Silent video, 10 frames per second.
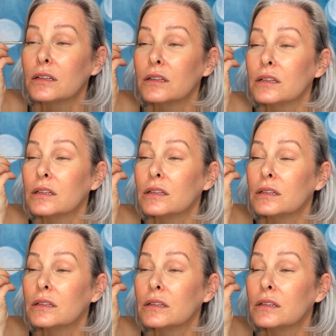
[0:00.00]

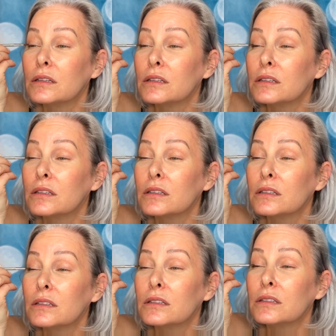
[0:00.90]

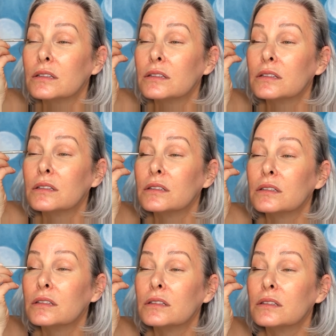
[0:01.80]

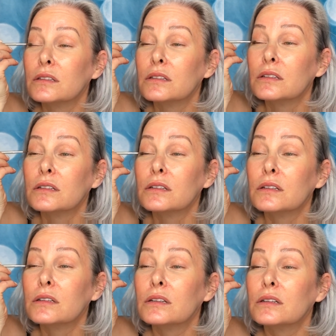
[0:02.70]

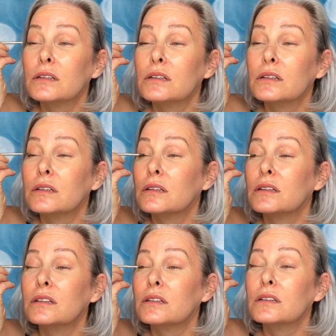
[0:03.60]

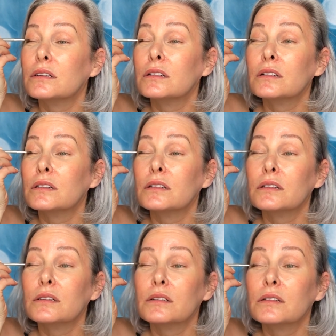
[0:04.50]

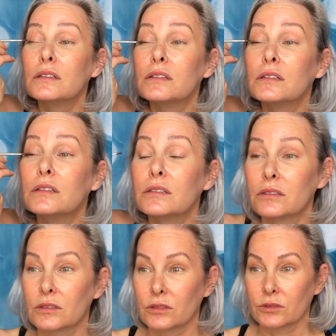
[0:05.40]

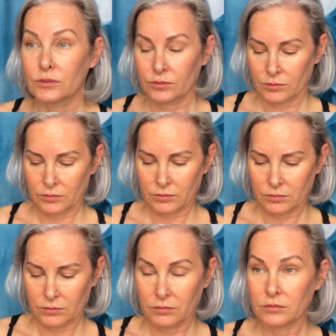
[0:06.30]

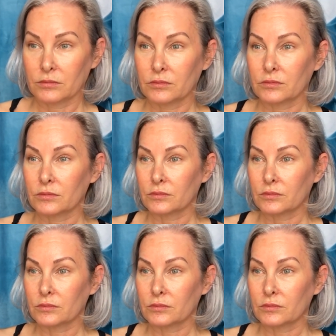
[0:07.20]
(no one is talking)